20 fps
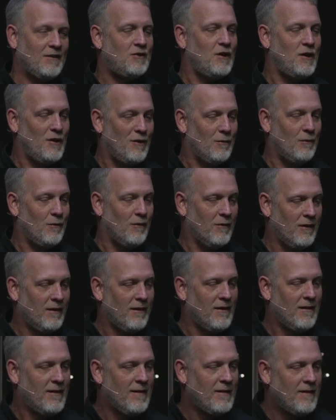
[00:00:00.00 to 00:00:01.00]
you.
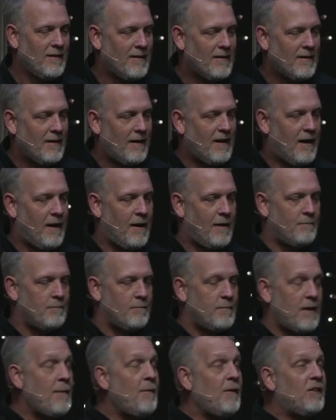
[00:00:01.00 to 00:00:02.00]
Um,
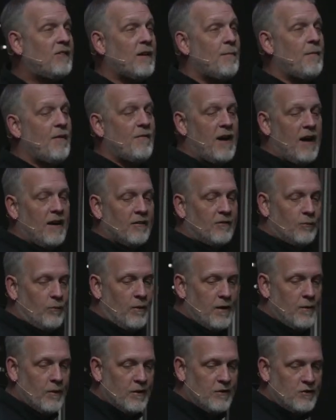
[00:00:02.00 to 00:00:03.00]
maybe some of us,
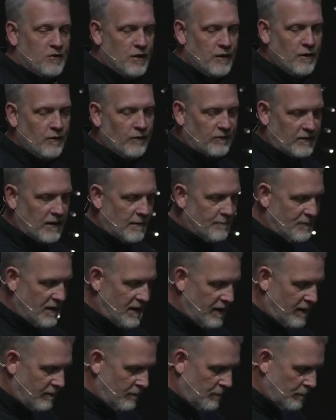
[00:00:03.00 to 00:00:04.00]
we would choose
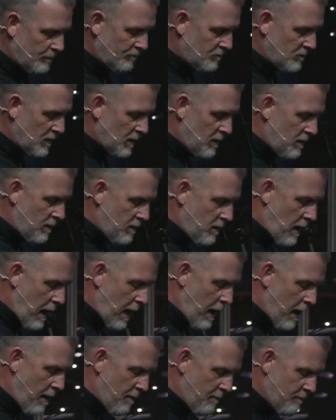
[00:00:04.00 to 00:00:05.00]
something
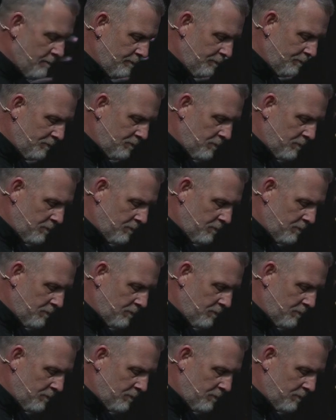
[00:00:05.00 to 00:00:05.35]
um,